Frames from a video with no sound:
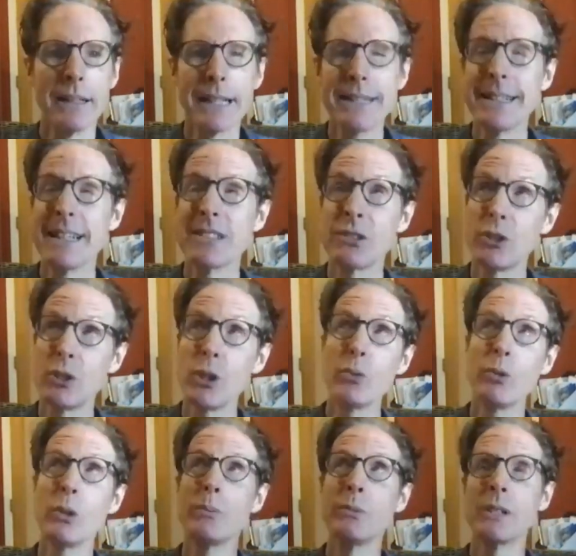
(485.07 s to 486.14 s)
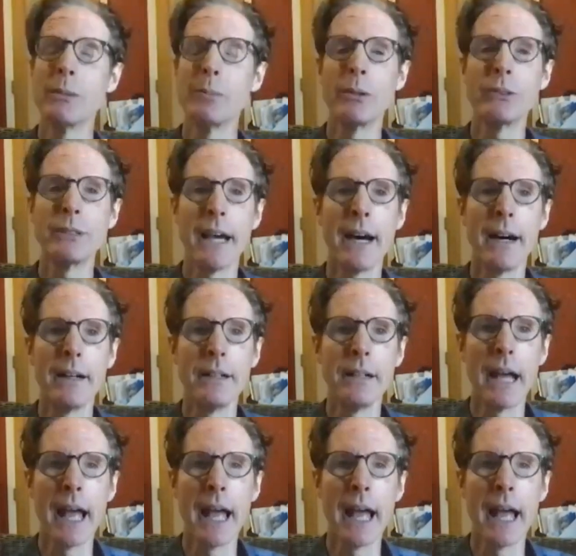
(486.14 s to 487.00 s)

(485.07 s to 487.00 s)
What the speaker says: Let's say it's two rooms in a motel,